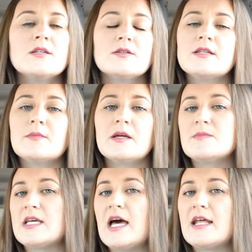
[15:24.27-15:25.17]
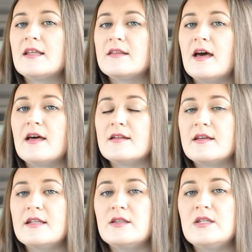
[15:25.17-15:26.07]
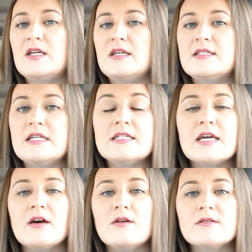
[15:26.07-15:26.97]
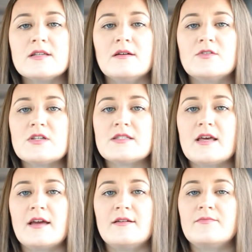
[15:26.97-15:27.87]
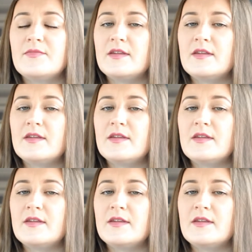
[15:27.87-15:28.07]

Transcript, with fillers: So sometimes adding that in the details of just say,